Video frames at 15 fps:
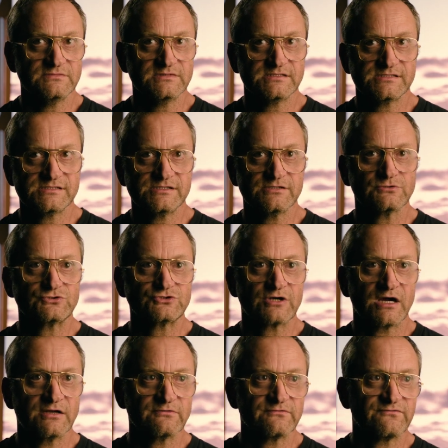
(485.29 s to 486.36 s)
still
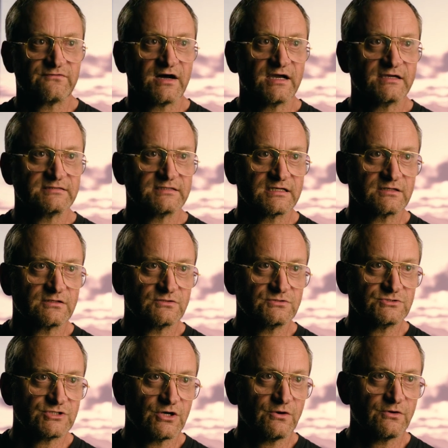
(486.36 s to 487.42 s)
trying to find that
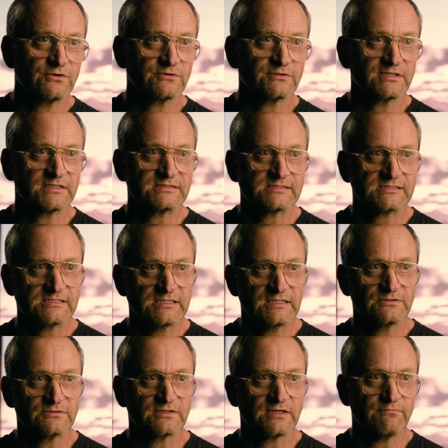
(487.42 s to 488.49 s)
tone or that
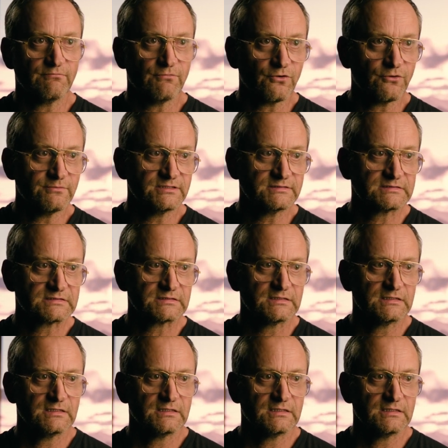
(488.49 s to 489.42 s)
scene or that moment